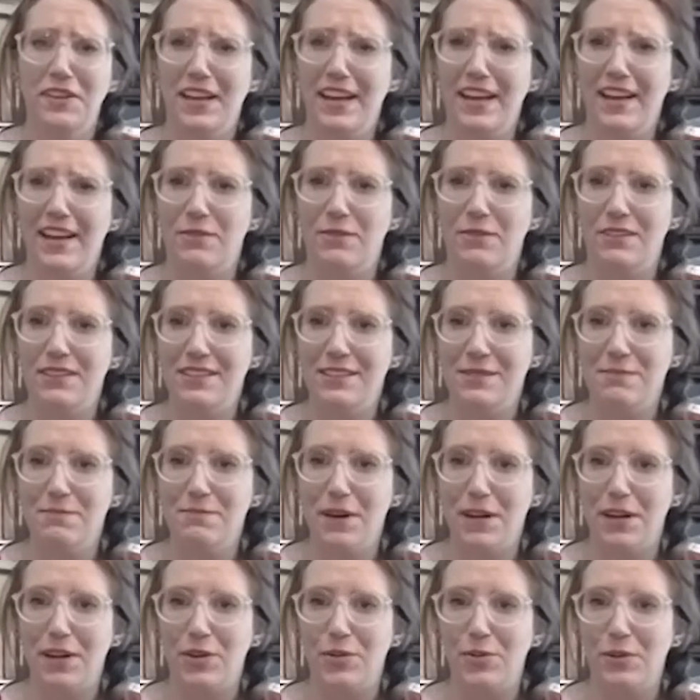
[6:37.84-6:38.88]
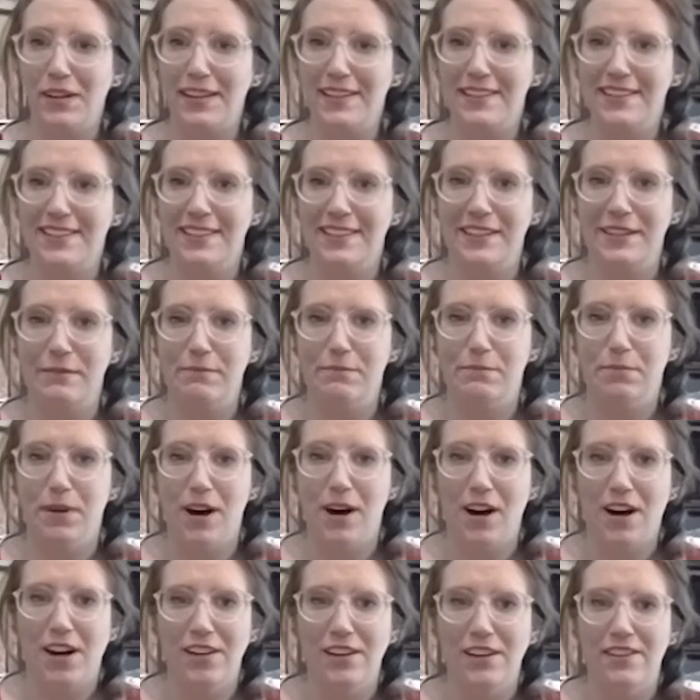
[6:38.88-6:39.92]
yeah, what's a better way to
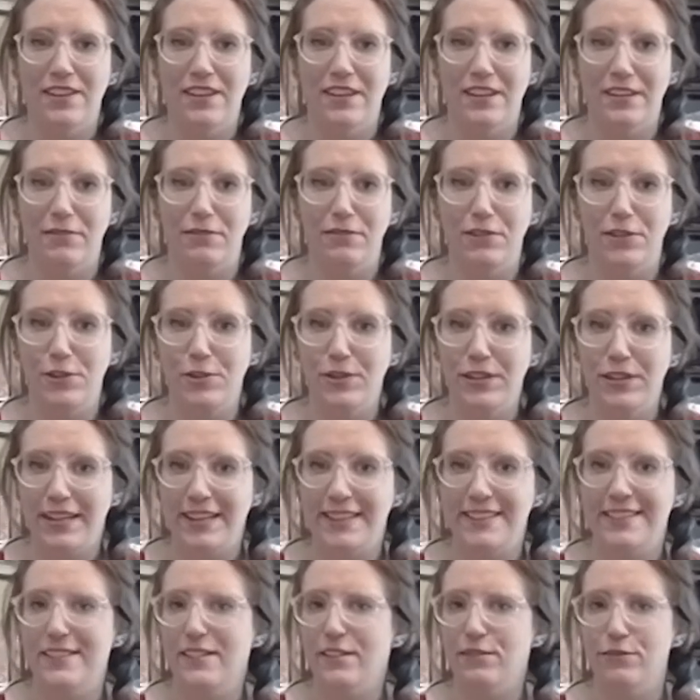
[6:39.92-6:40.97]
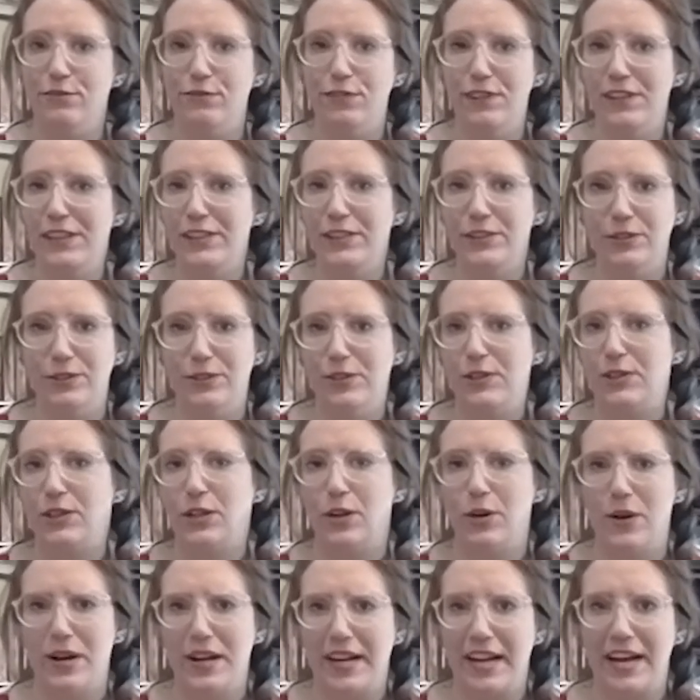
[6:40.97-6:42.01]
bond than a few days in the field or
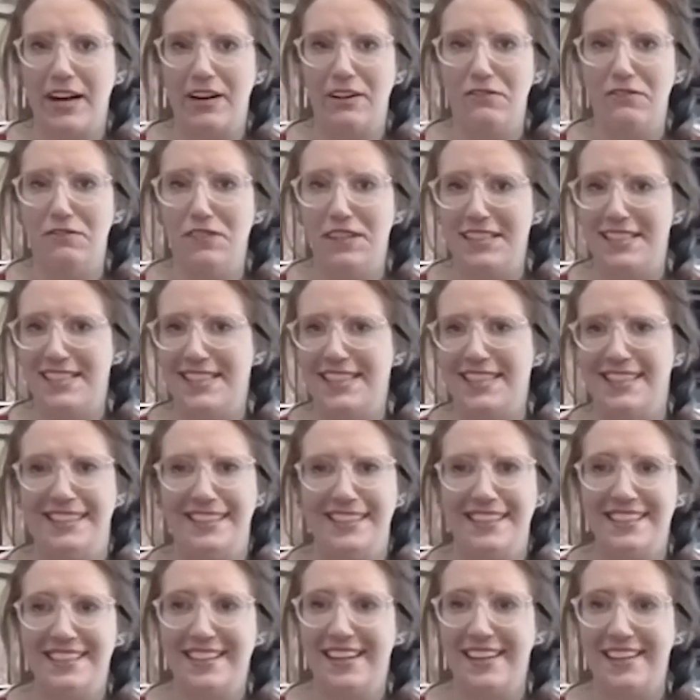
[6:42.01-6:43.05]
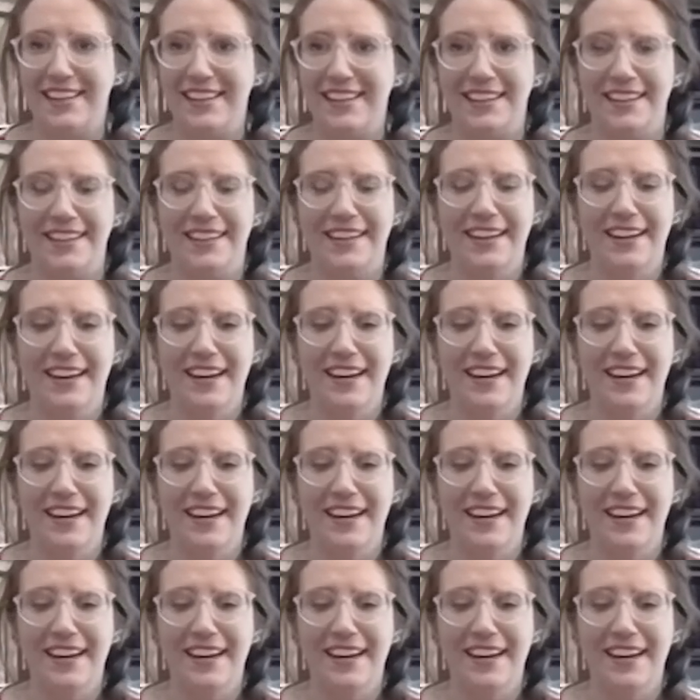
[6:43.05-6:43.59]
going out and visiting the site?